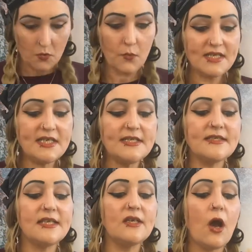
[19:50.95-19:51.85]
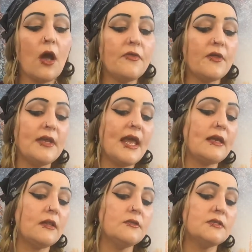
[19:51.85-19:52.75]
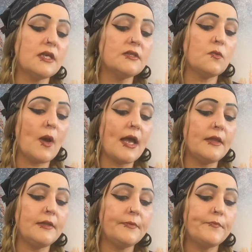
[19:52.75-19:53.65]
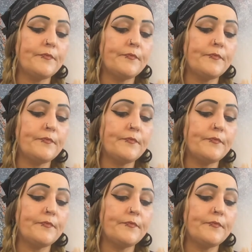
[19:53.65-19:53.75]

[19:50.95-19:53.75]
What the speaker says: which is the goth necklace as well.